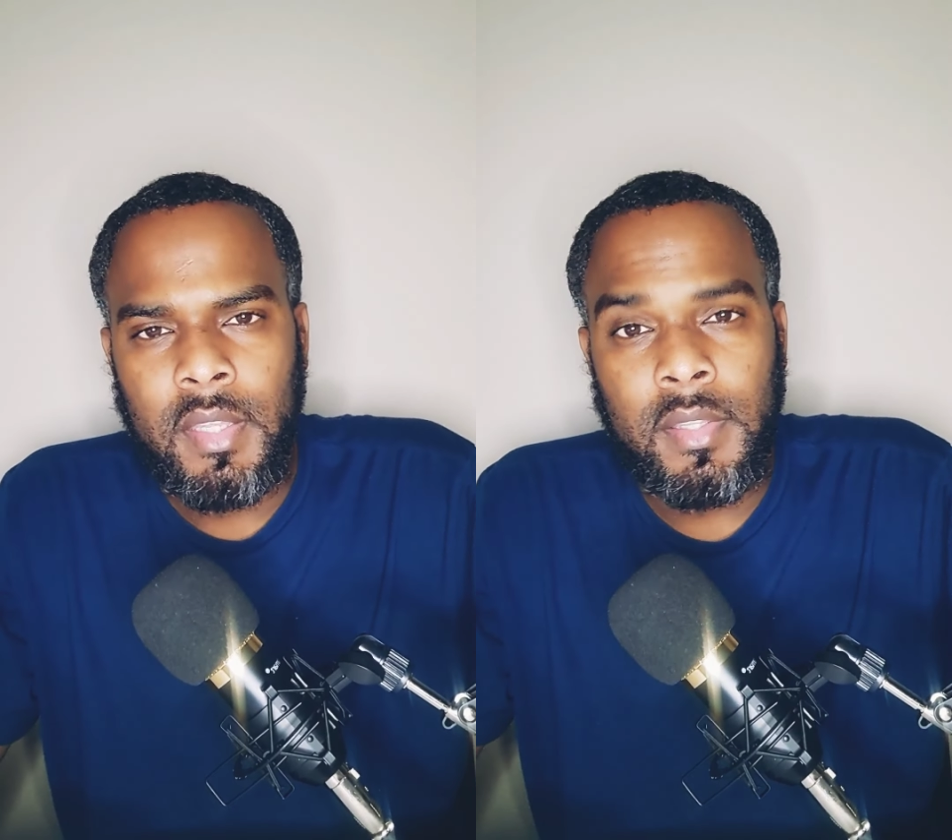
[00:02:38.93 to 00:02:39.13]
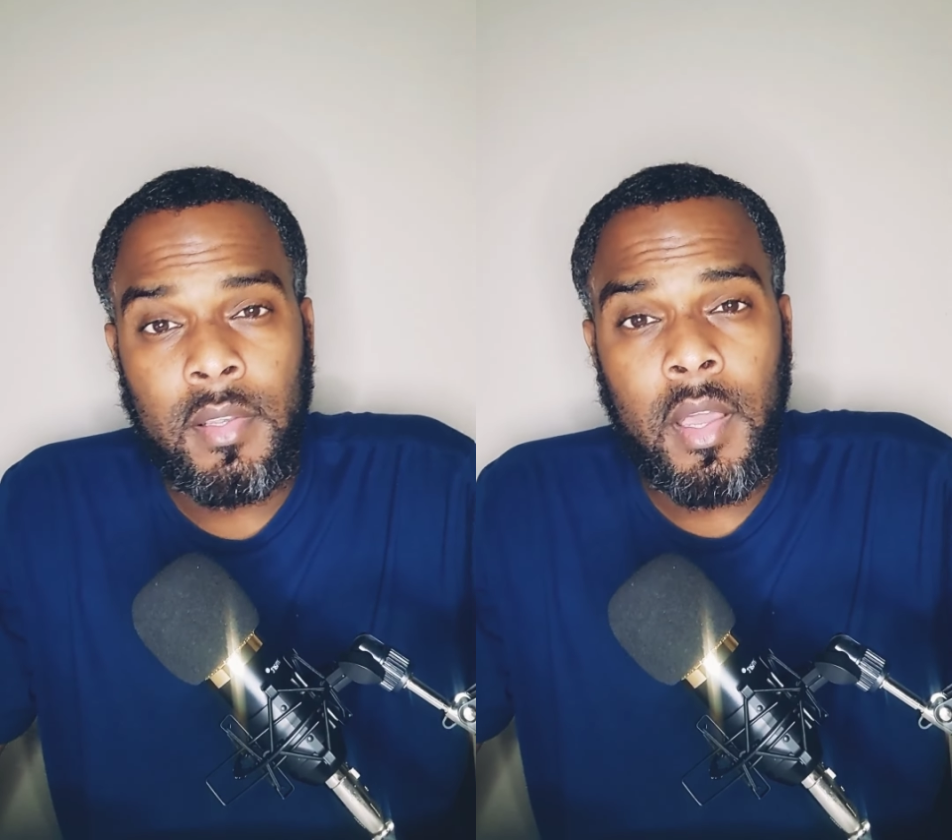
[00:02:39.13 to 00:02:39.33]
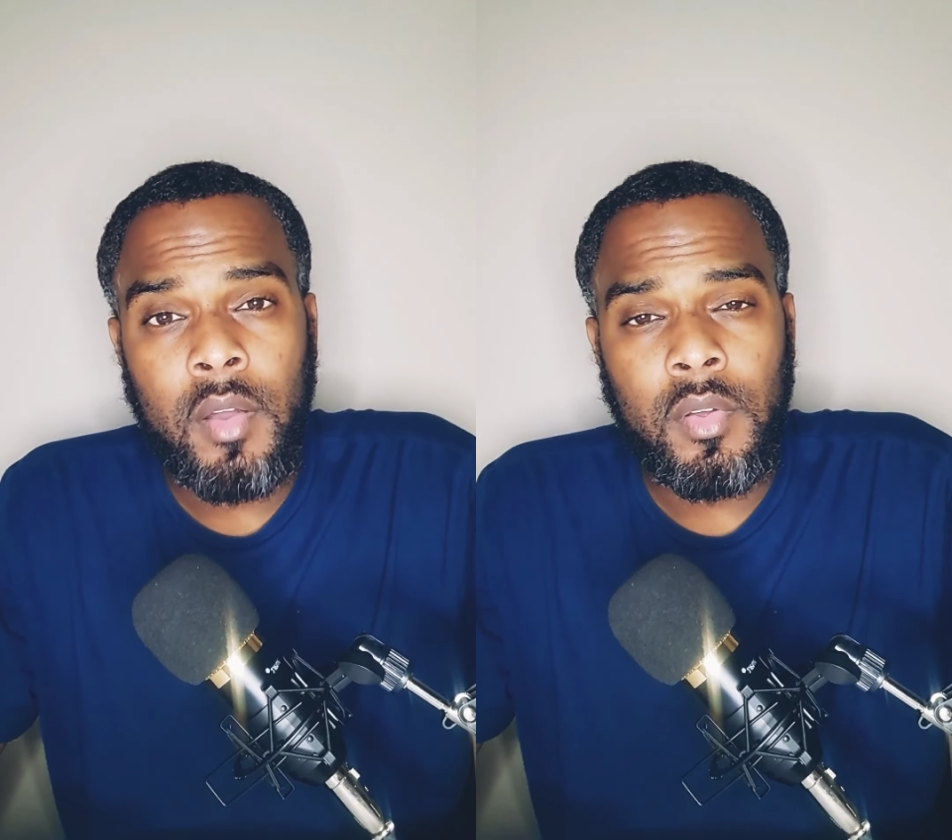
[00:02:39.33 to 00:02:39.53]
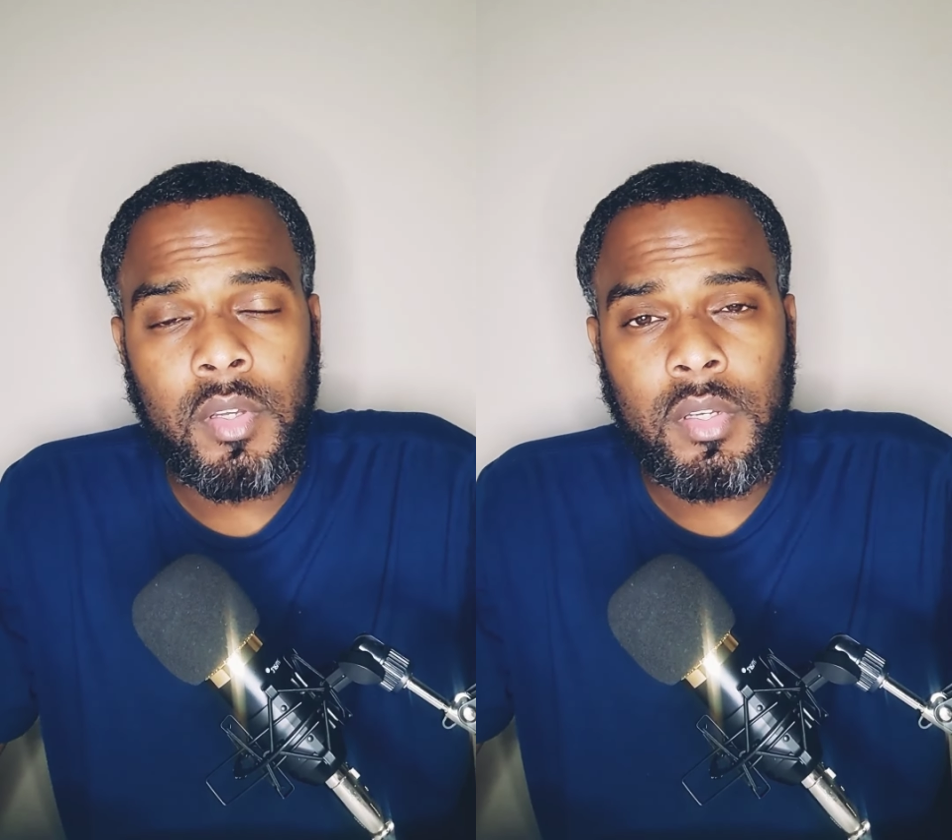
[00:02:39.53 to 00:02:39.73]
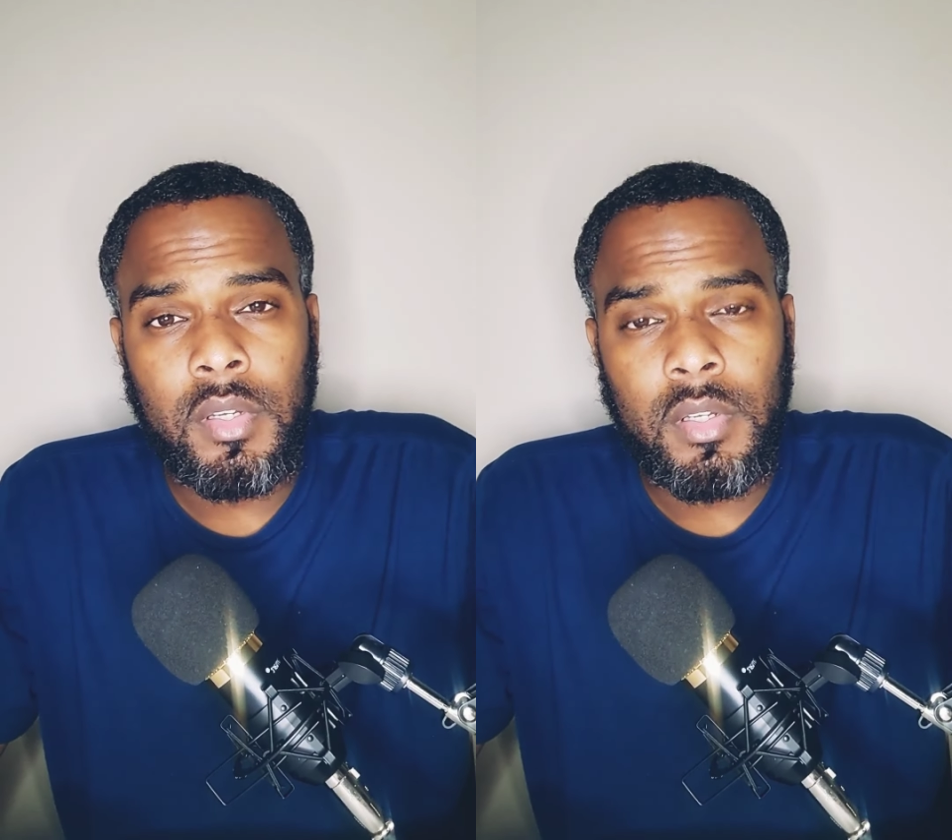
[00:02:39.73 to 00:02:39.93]
the law
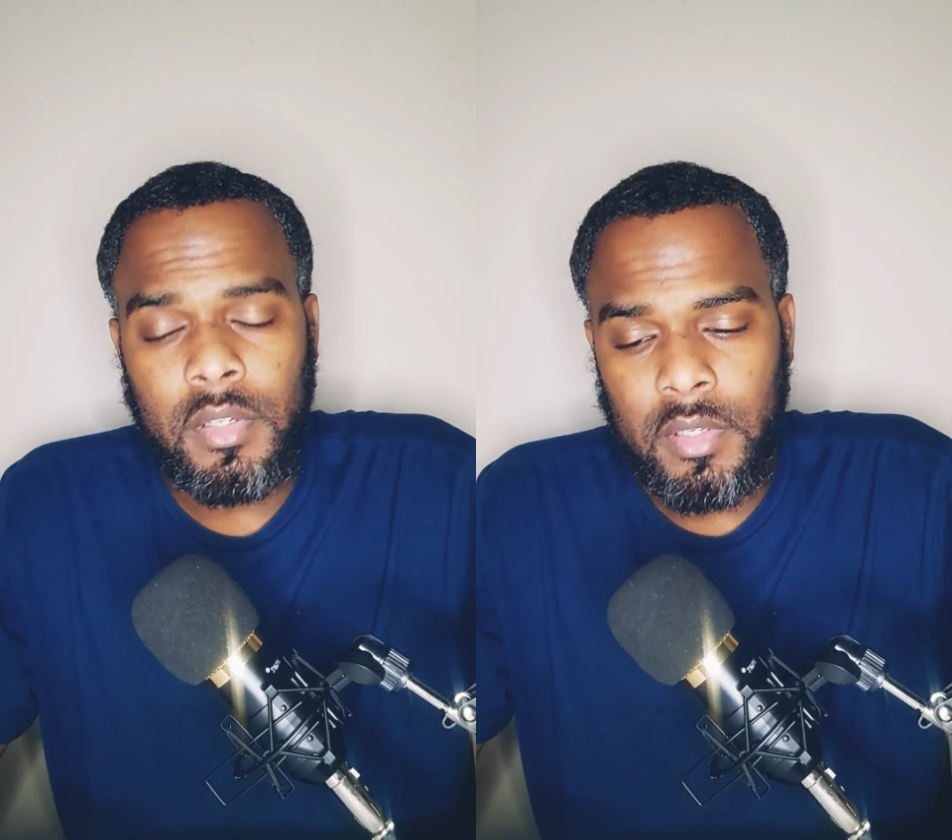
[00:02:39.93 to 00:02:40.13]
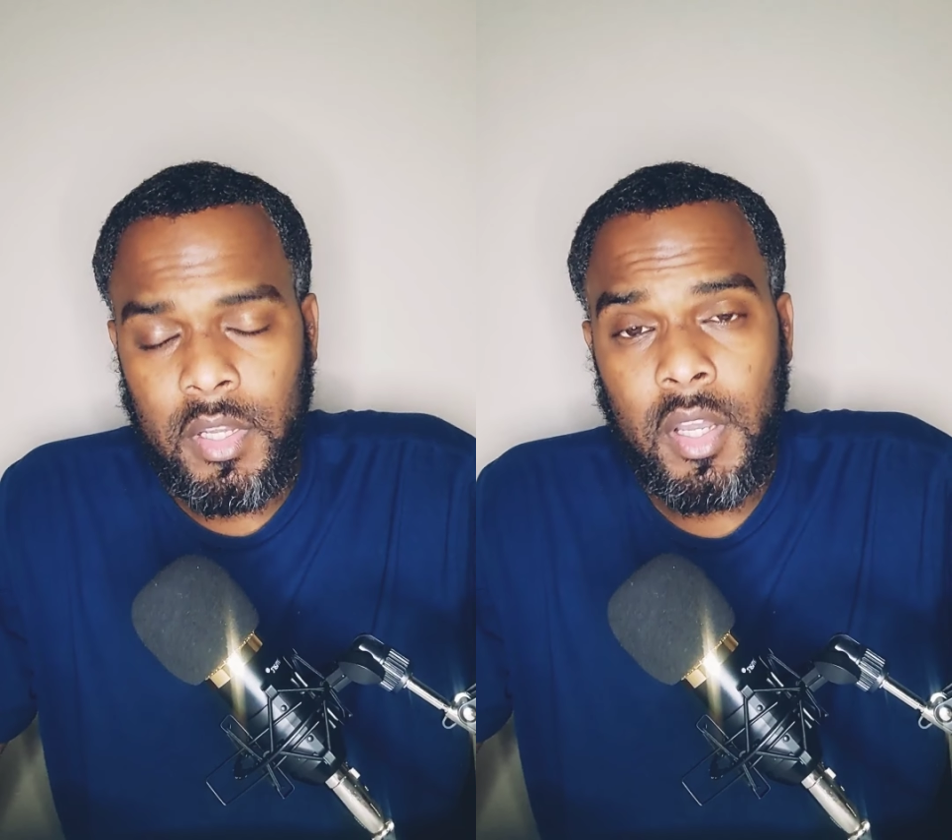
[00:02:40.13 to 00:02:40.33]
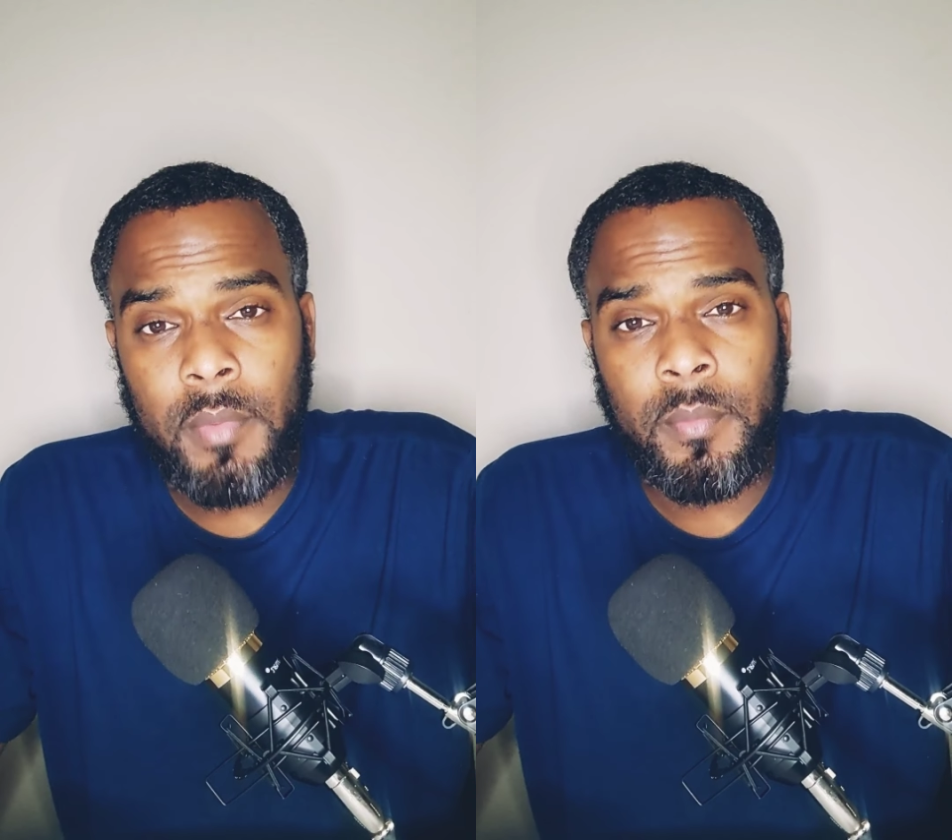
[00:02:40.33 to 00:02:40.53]
come?